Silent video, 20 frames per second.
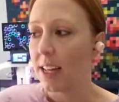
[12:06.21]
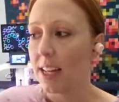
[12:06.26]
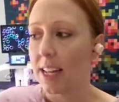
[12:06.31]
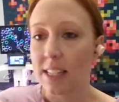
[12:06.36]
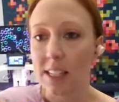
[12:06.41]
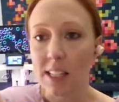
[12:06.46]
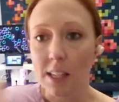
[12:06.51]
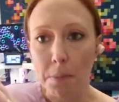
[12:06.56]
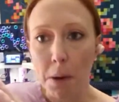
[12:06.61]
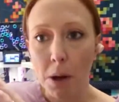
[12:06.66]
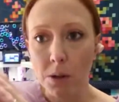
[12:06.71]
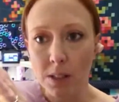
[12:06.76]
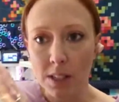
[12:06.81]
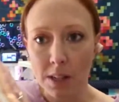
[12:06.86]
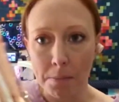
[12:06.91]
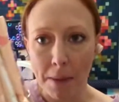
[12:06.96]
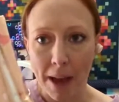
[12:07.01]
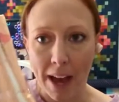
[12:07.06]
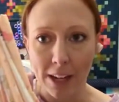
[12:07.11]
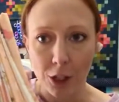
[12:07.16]
It's supposed
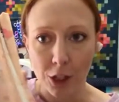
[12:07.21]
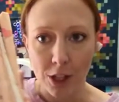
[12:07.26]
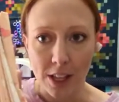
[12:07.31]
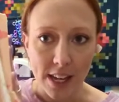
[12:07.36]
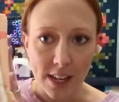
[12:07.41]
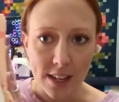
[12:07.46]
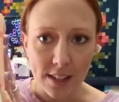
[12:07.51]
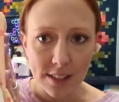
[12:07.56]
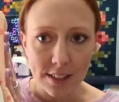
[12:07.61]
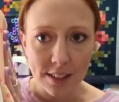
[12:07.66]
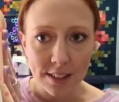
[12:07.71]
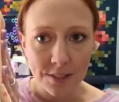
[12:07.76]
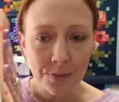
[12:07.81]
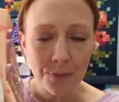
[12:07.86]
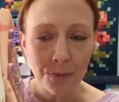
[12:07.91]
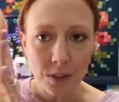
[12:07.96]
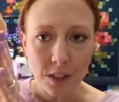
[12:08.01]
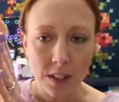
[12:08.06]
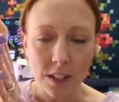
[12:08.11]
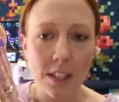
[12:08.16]
to match these
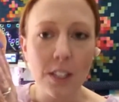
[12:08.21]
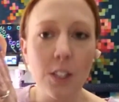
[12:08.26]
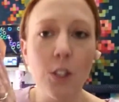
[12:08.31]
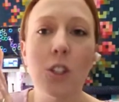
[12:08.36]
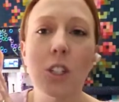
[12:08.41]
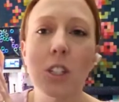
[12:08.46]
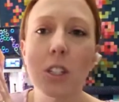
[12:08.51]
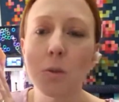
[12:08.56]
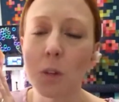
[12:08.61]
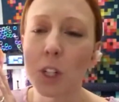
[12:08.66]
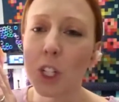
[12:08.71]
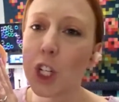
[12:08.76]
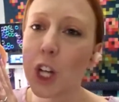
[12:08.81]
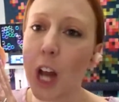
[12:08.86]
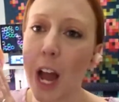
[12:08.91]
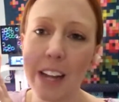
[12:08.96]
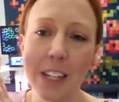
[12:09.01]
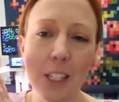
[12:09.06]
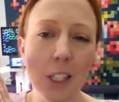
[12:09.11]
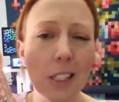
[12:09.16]
because you just were
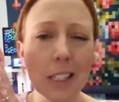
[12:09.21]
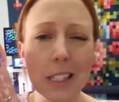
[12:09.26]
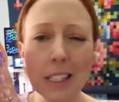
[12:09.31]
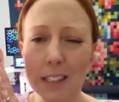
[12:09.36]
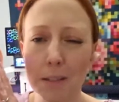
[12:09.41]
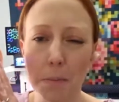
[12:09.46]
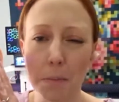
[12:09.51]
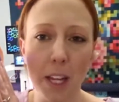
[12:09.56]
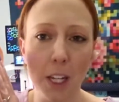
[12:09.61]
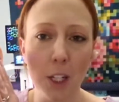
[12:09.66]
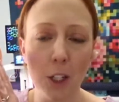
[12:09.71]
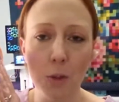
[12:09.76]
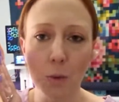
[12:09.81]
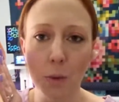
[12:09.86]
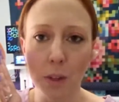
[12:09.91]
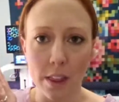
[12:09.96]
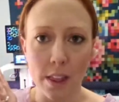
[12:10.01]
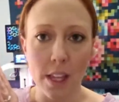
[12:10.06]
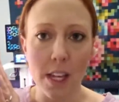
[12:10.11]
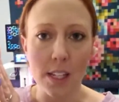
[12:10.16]
shy just a smidge
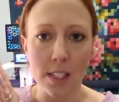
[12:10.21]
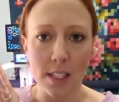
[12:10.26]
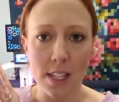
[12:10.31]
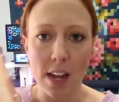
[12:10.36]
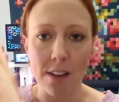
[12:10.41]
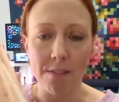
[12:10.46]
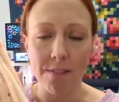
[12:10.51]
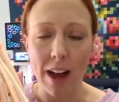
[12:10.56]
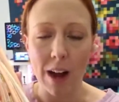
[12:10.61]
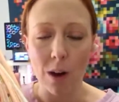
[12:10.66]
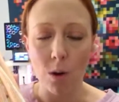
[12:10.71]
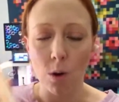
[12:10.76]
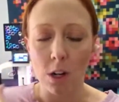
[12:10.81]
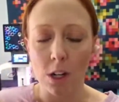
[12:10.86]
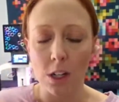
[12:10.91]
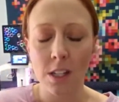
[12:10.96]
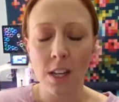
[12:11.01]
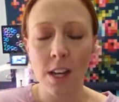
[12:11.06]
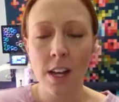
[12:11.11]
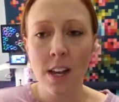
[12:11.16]
with these 10 fat
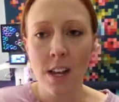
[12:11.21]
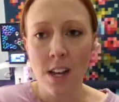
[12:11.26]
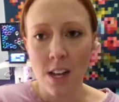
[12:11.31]
quarters.